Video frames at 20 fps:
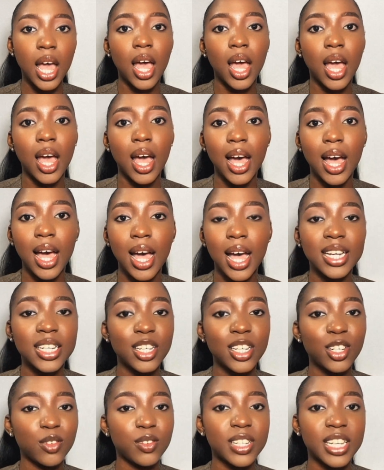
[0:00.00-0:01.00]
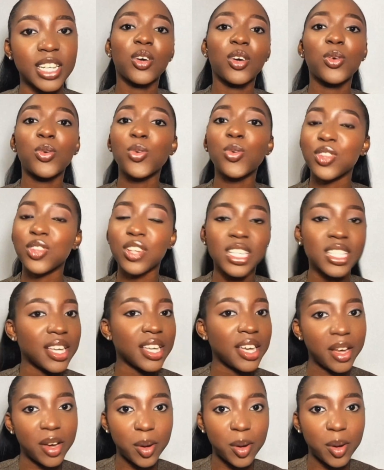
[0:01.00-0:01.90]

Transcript: And at the end of the day, who does it help?